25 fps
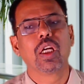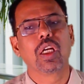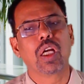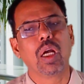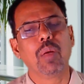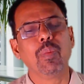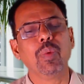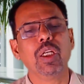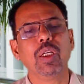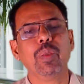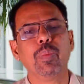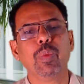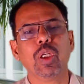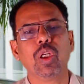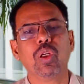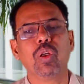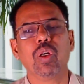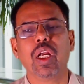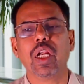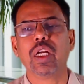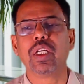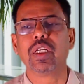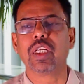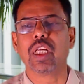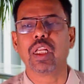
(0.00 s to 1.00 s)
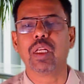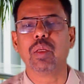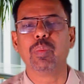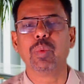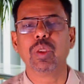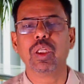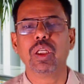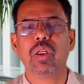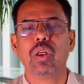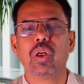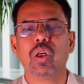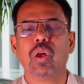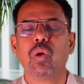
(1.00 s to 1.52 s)
Comment below and tell
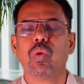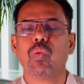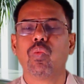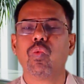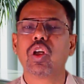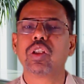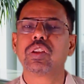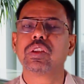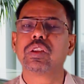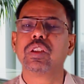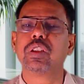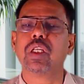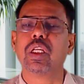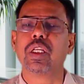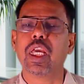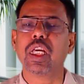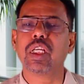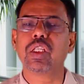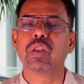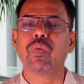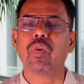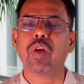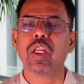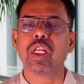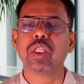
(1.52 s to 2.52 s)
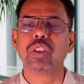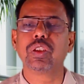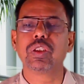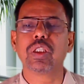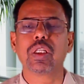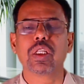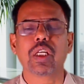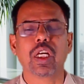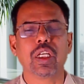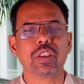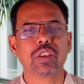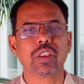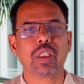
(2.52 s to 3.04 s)
me what's the next
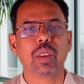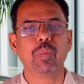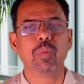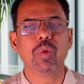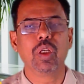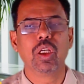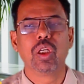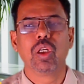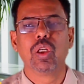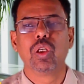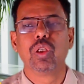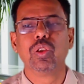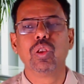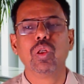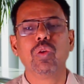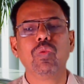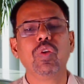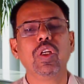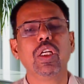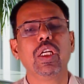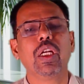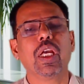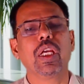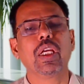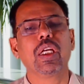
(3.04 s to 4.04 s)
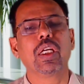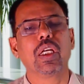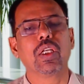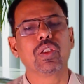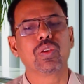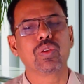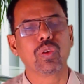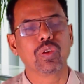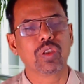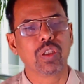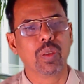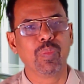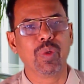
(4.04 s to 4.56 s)
financial concept you would like us
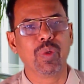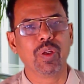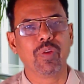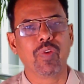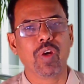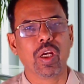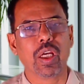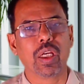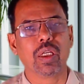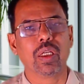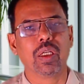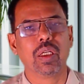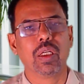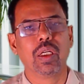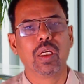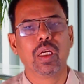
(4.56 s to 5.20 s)
to simplify.